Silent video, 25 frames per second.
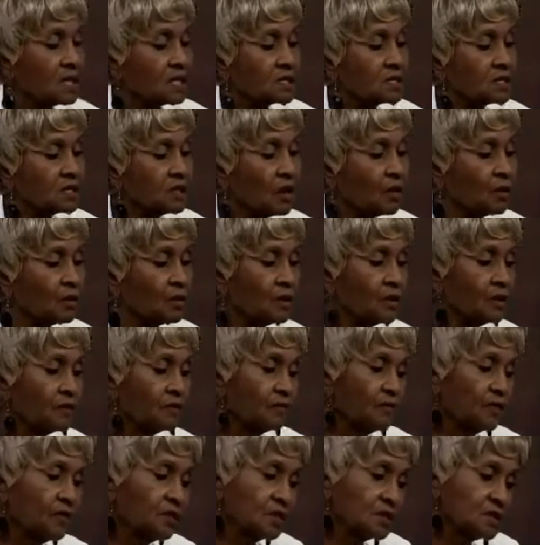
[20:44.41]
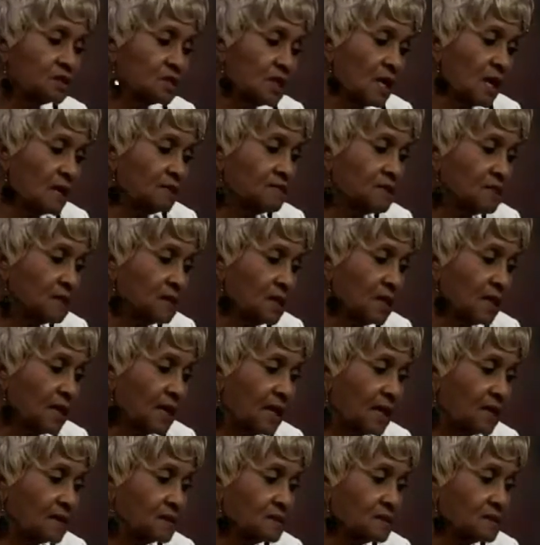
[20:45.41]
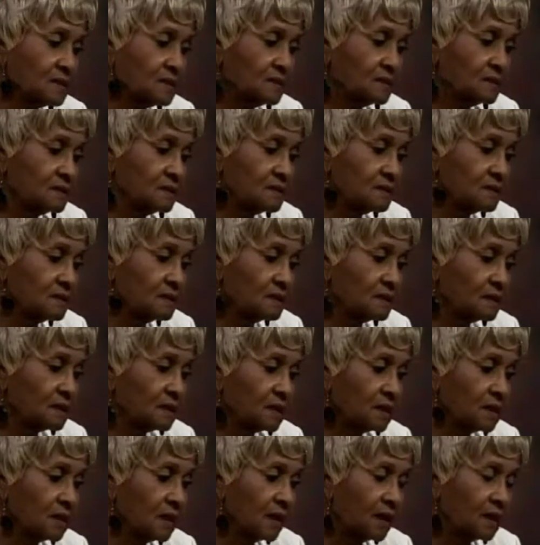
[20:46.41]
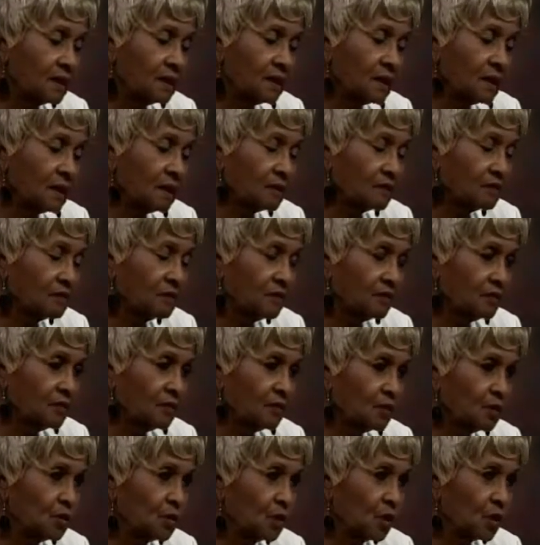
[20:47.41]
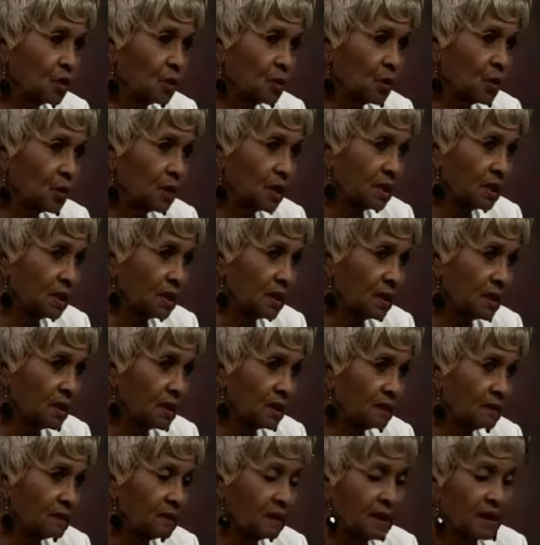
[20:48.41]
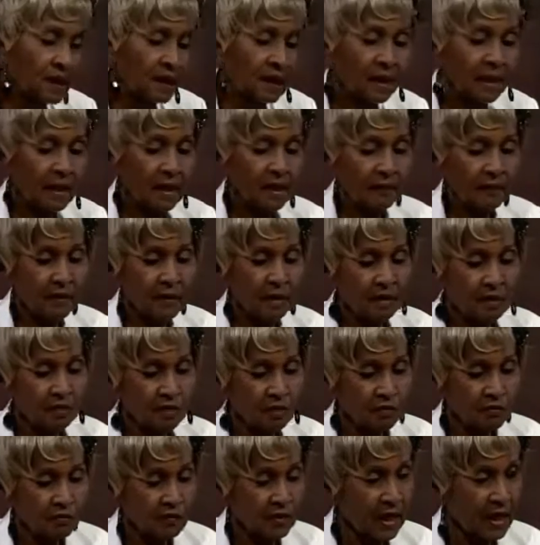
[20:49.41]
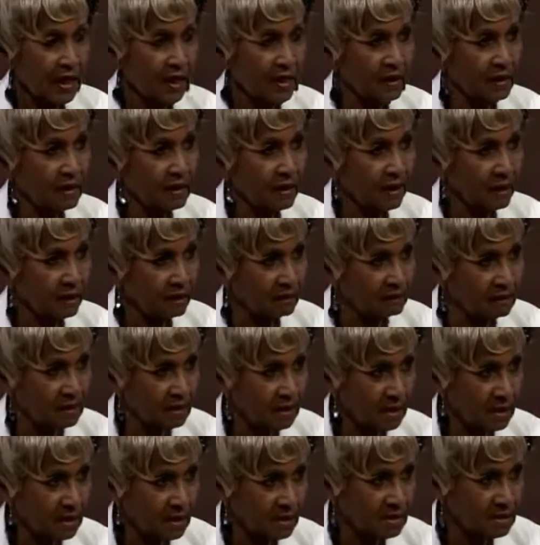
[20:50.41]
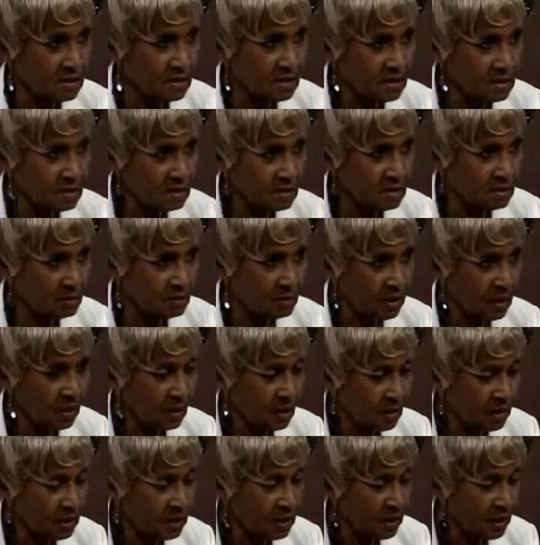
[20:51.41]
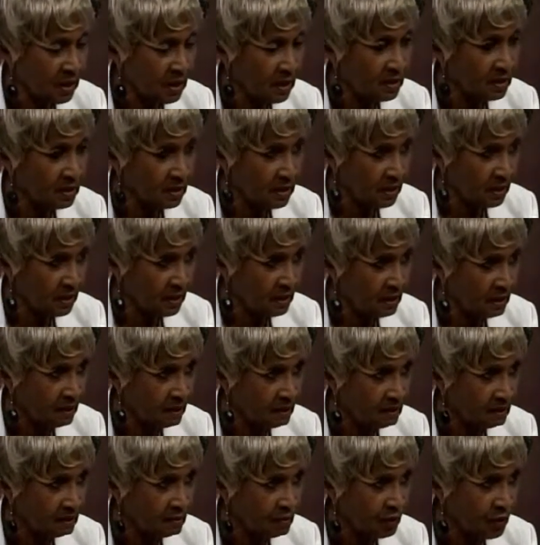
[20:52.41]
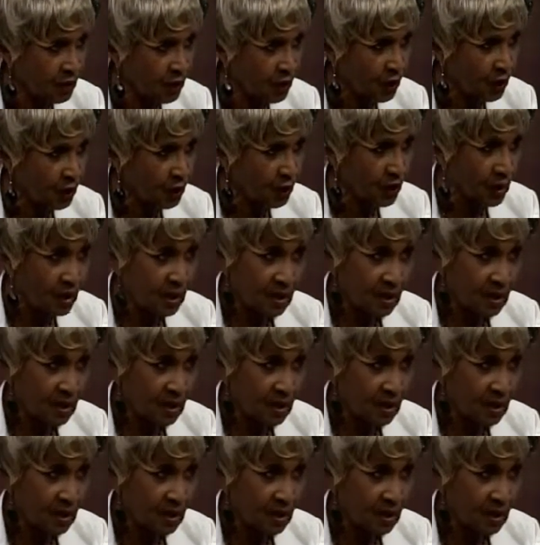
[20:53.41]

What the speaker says: So if you're subsidizing the unhealthy food on one hand, and then you've got healthcare system on the other hand, you know,